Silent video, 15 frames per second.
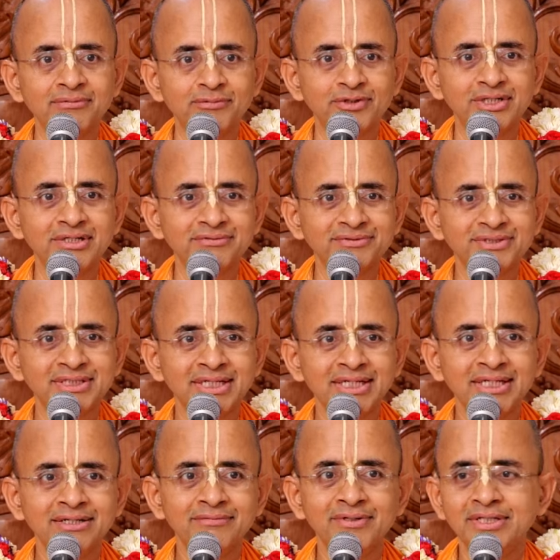material motives,
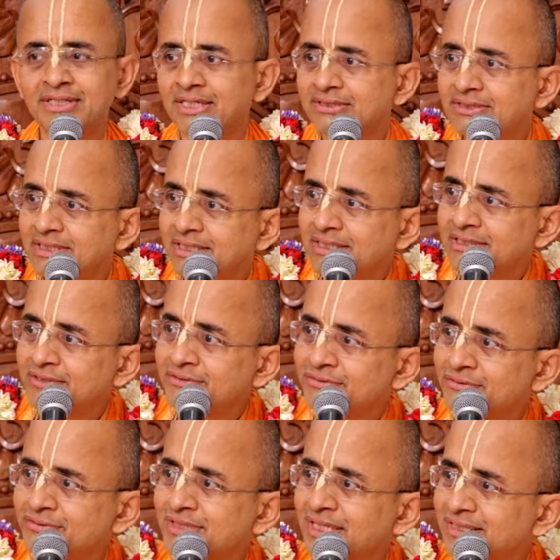when they sneak
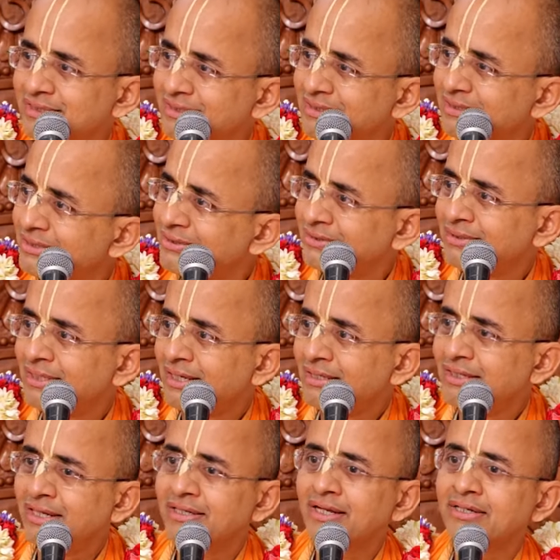into society, eh,
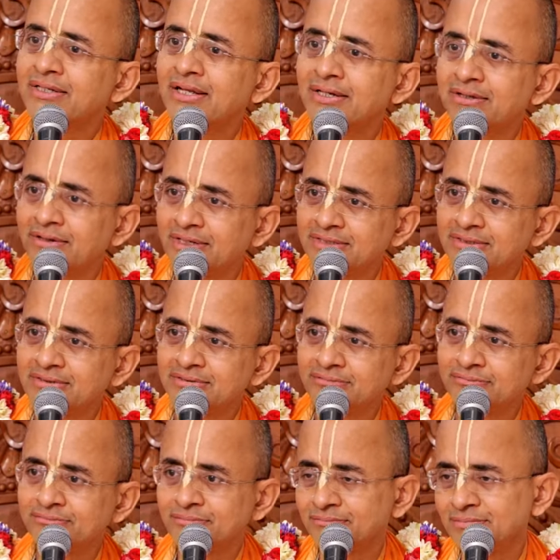then that can
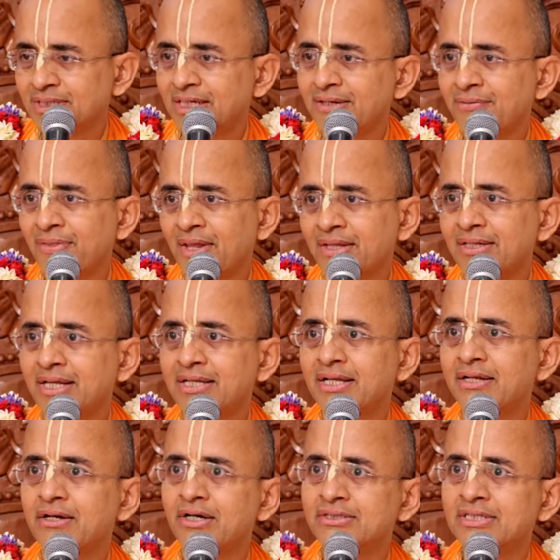cause, uh, they
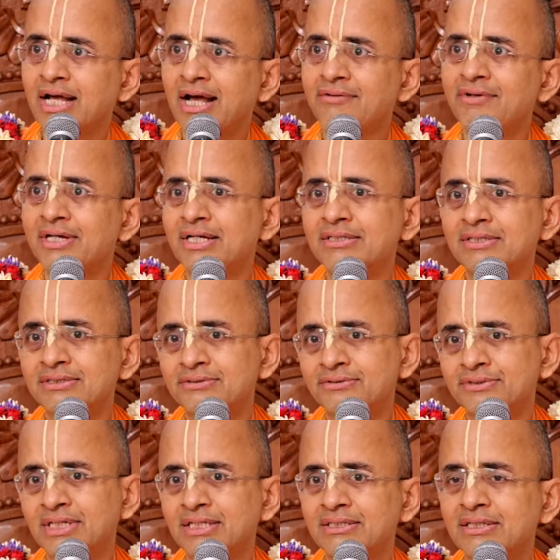can cause havoc in the
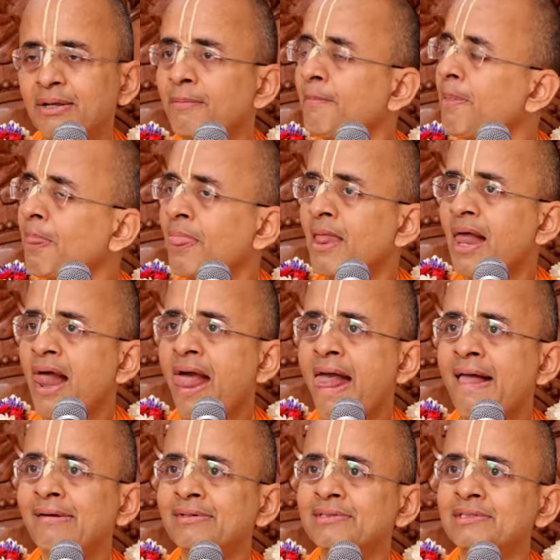society.
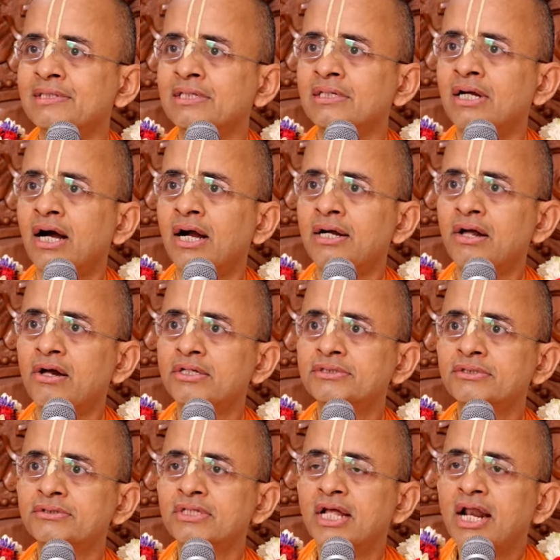Yeah. And
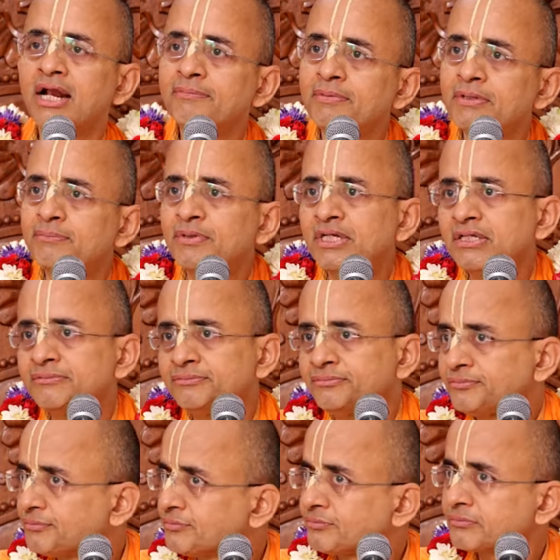also there are people